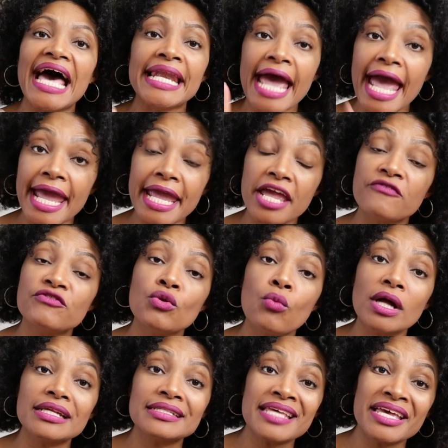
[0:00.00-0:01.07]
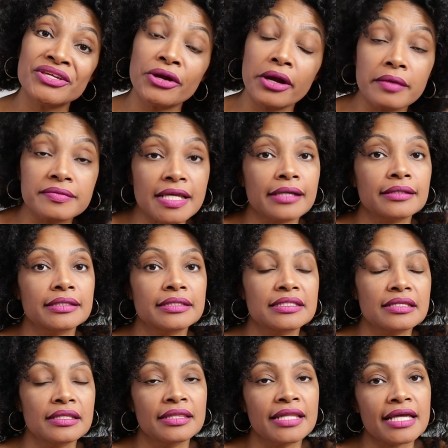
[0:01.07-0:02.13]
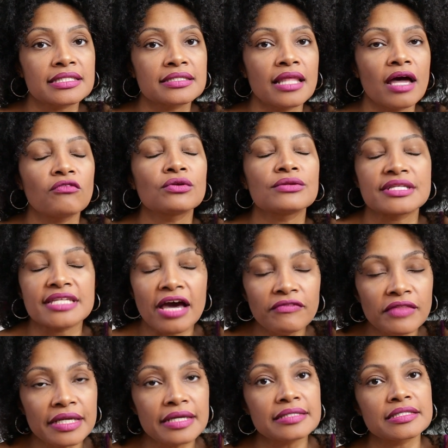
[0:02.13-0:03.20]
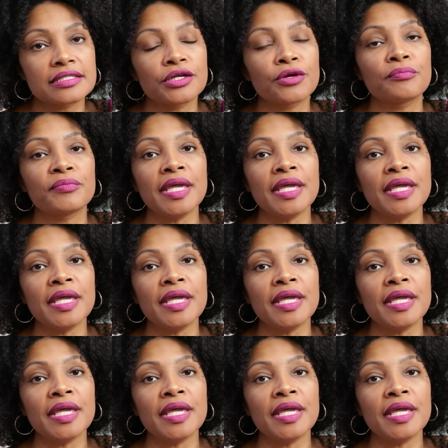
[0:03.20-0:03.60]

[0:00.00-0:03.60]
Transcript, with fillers: And hey, if you want to take your upcycle into the next level, definitely consider